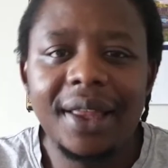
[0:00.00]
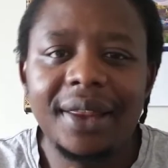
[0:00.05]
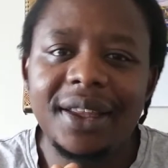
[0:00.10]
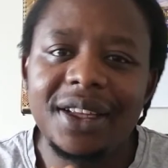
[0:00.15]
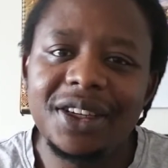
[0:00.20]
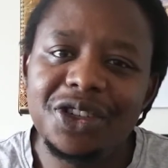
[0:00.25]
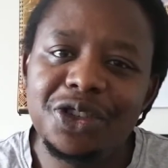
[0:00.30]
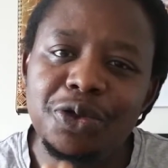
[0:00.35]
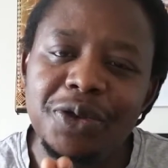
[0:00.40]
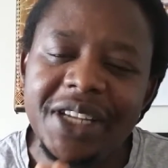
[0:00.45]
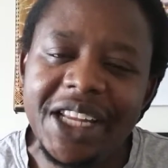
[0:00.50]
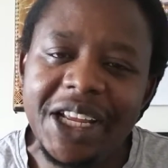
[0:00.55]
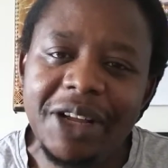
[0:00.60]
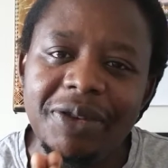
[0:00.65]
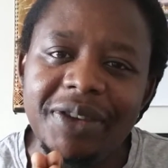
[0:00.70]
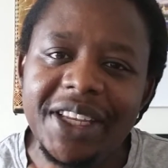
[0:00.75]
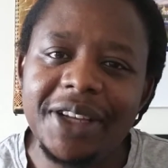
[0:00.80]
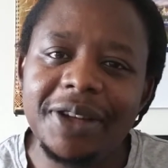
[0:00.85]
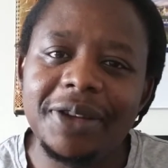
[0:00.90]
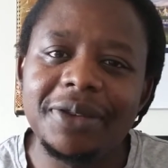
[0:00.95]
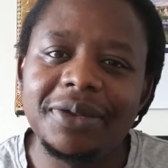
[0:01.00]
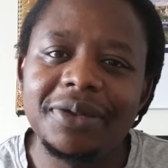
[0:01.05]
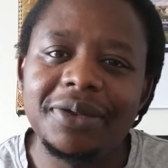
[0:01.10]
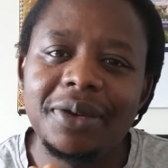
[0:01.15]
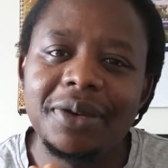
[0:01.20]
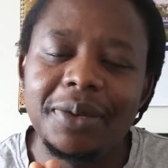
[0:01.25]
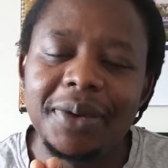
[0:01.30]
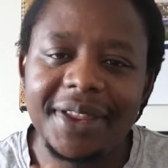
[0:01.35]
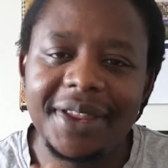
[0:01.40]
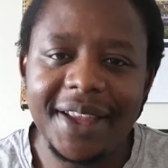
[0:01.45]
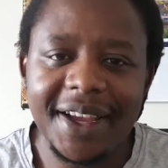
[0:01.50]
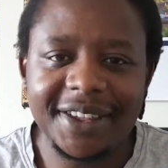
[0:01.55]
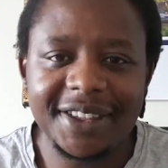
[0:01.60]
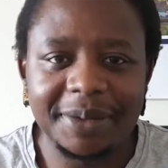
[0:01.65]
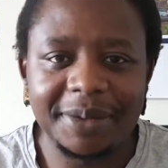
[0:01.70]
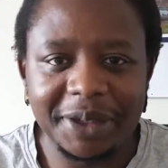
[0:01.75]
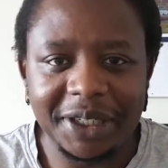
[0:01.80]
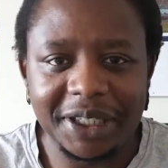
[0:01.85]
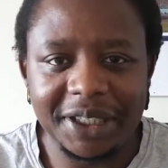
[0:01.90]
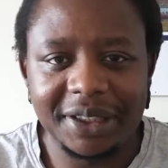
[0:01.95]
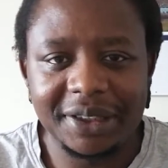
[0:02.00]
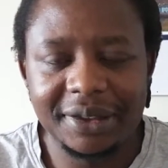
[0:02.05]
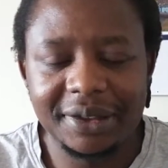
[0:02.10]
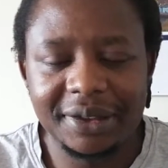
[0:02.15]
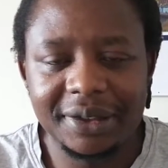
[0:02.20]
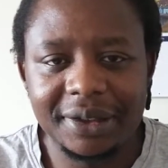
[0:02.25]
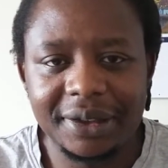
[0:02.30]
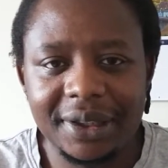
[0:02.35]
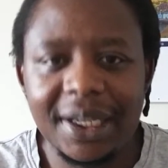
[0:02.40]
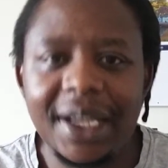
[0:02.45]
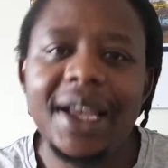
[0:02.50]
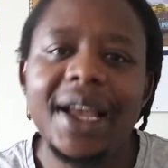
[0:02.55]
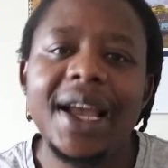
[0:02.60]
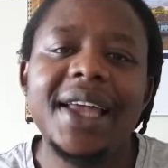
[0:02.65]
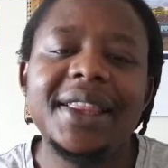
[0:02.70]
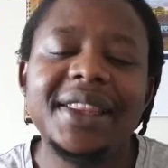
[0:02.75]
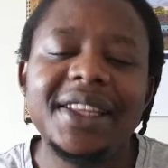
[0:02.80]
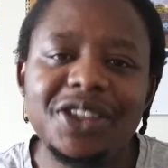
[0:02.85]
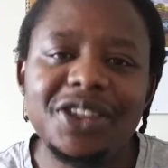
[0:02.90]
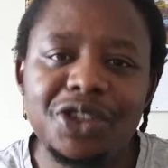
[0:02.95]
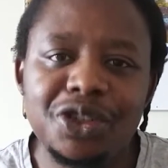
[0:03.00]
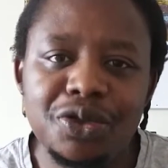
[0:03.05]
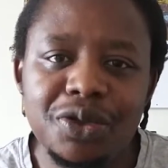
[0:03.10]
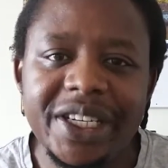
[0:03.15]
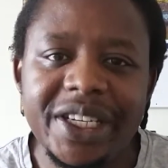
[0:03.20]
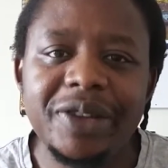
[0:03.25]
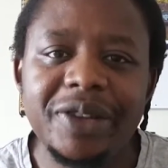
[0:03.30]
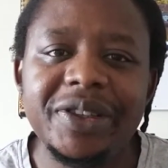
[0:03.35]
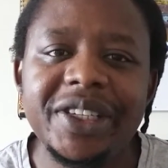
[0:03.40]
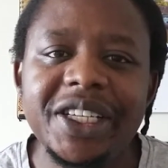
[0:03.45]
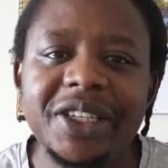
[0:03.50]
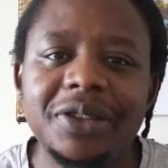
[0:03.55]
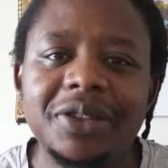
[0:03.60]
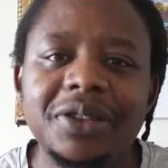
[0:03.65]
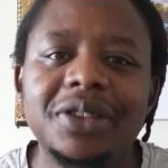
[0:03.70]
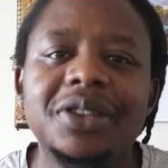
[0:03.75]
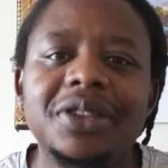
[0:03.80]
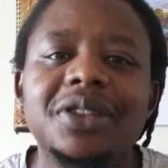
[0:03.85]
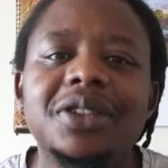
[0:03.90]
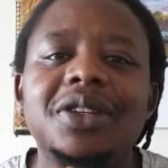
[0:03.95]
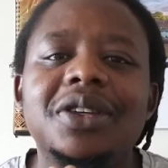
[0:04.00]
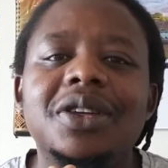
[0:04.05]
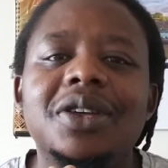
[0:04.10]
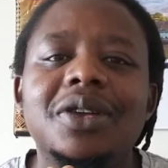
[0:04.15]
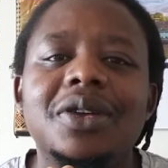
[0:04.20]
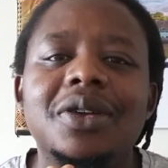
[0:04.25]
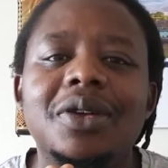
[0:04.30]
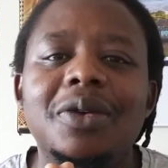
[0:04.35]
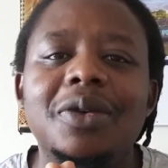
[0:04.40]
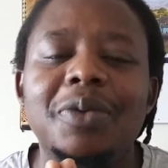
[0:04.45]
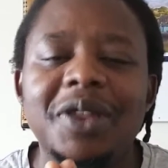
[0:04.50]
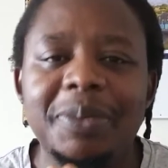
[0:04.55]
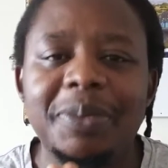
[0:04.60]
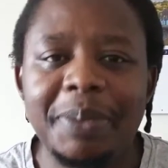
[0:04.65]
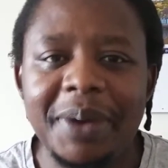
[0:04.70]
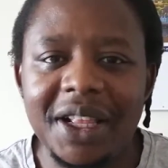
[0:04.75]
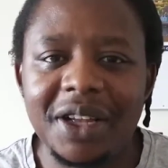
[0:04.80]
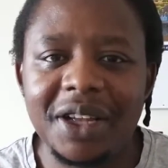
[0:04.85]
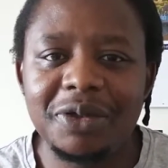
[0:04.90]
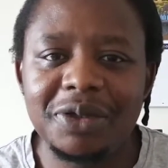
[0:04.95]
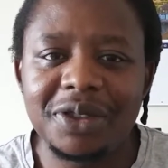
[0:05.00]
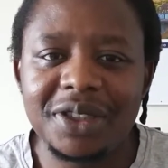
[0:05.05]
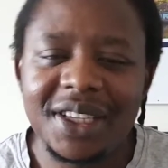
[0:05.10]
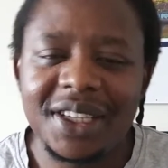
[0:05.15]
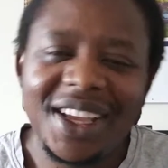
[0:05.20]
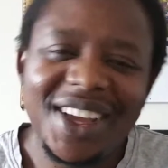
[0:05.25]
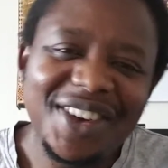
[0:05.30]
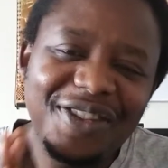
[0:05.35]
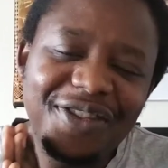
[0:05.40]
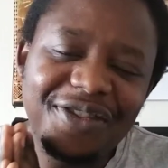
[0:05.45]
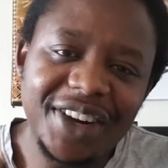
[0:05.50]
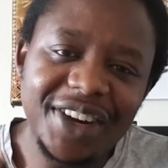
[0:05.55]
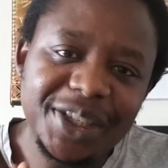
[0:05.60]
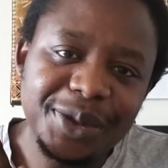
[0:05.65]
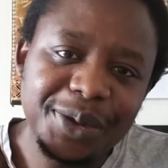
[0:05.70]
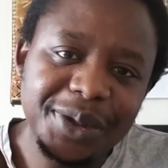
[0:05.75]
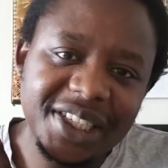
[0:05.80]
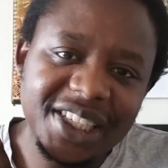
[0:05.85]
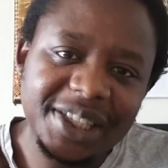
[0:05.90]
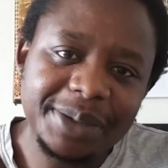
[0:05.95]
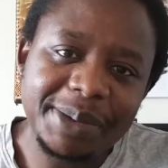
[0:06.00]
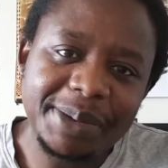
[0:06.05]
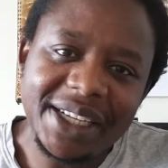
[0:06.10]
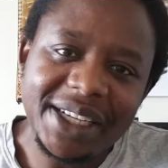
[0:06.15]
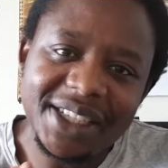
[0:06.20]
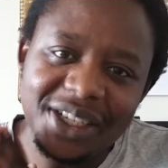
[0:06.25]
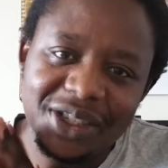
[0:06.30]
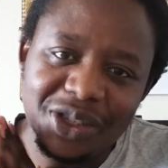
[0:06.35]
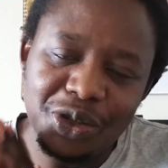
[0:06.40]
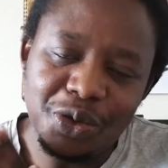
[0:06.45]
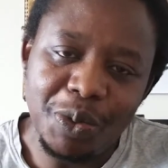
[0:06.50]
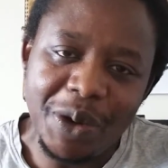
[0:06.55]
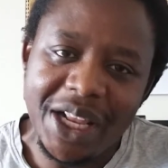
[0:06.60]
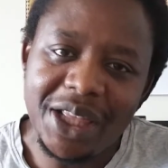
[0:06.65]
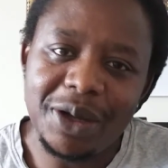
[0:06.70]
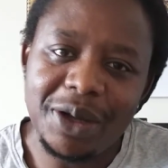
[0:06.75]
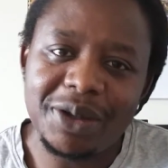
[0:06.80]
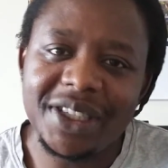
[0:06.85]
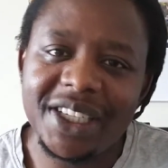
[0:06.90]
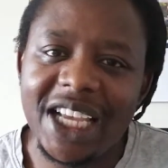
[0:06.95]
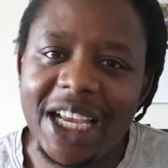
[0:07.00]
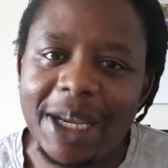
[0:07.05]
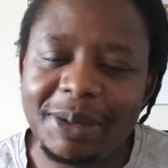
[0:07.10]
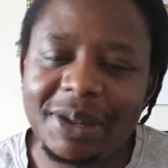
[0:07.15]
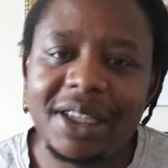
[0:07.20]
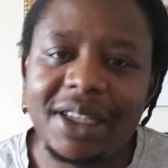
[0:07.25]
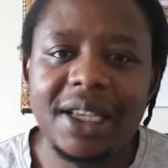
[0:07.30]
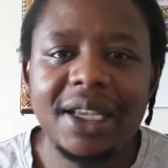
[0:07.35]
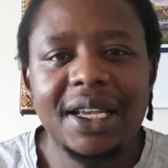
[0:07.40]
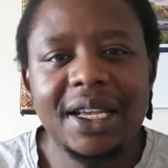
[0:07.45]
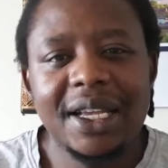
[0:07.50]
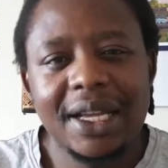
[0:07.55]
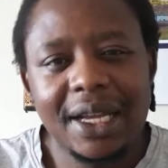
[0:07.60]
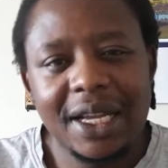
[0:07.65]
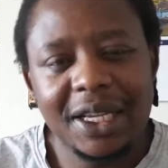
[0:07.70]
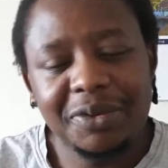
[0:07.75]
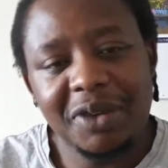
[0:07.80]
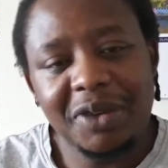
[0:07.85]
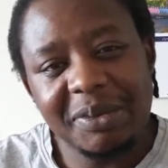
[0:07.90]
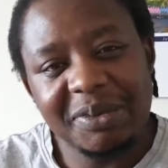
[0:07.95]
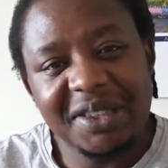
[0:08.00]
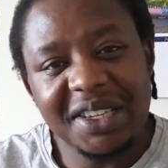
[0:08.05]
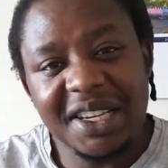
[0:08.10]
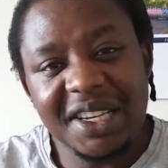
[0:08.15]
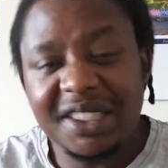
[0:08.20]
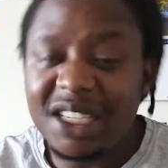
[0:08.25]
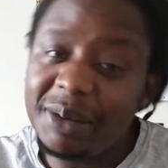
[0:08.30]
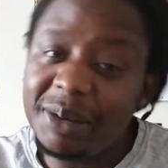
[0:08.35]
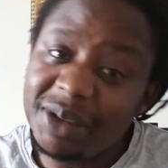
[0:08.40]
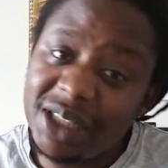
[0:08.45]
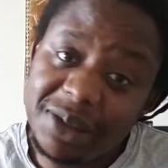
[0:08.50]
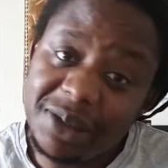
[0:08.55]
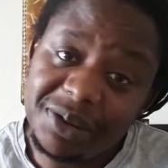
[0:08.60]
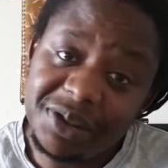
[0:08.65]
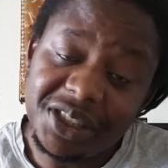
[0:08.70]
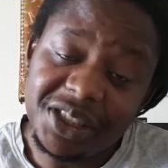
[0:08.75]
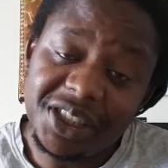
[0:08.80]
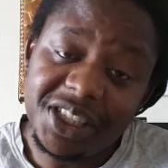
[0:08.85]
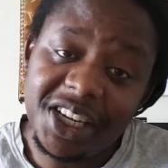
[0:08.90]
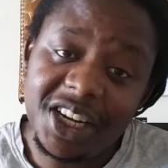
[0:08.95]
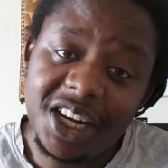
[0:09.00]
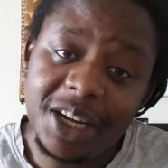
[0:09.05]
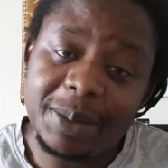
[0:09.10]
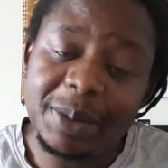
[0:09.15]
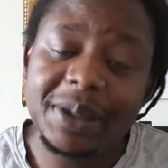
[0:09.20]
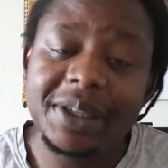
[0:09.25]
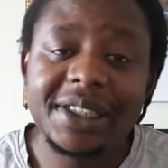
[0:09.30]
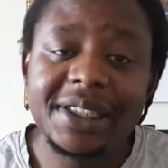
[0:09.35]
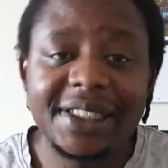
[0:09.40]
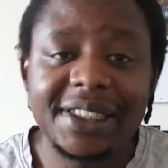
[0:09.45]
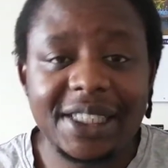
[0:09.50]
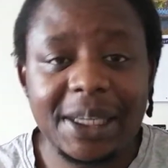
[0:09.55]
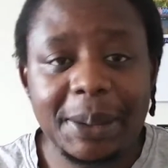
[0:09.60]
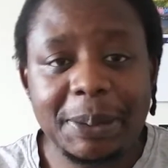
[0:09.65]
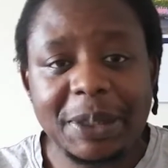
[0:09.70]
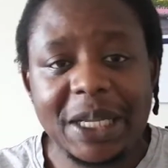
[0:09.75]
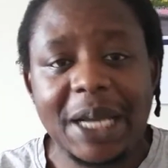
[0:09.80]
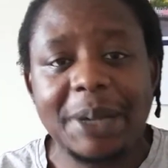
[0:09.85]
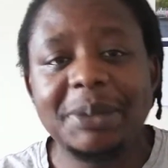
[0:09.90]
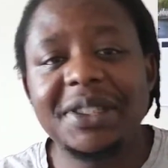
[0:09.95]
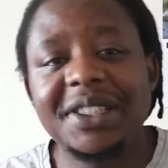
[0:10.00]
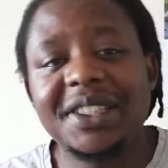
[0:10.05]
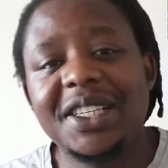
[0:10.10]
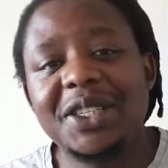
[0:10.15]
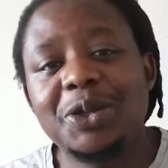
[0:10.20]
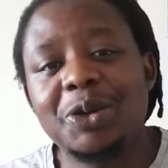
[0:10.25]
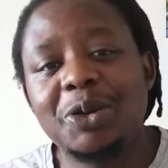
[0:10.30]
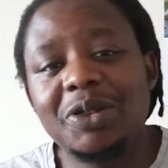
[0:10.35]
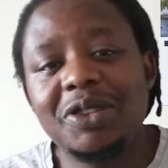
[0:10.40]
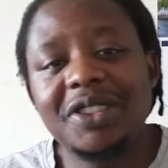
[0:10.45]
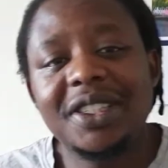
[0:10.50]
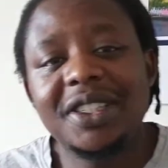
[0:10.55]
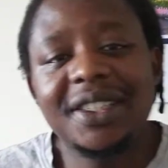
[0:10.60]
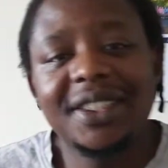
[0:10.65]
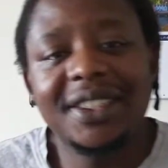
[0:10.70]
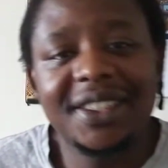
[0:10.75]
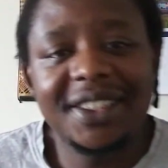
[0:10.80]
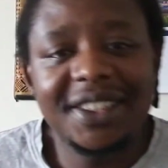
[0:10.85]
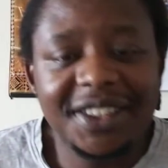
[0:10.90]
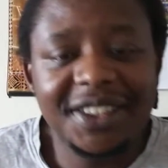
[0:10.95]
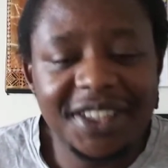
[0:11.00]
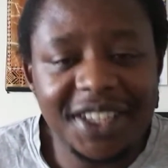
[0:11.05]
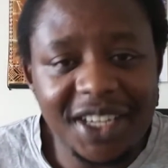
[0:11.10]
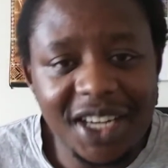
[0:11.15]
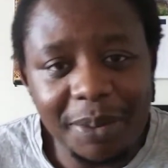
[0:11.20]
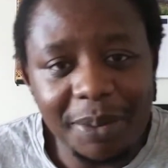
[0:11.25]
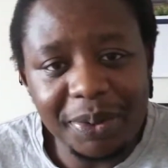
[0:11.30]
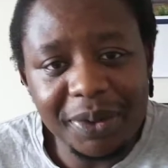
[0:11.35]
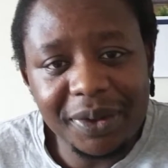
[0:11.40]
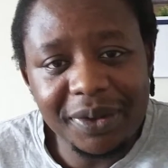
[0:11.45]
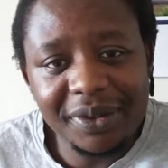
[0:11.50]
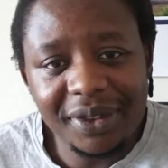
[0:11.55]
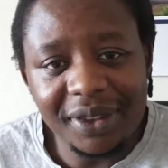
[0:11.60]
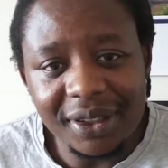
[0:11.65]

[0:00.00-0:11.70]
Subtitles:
They drew 0-0 with Luxembourg, and they drew 0-0 with Belarus. France was expected to win those games. That's why I'm saying sometimes they turn up, sometimes they don't turn up.